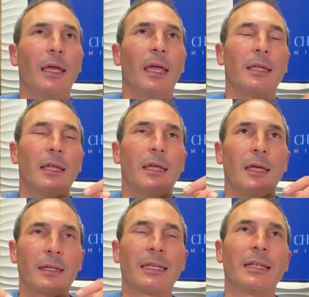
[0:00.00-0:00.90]
it
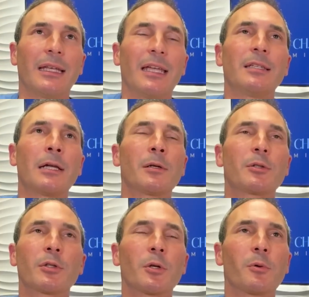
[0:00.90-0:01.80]
again, it not only
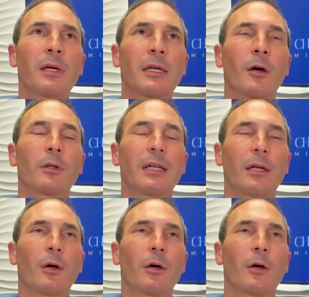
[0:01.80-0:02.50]
took away all the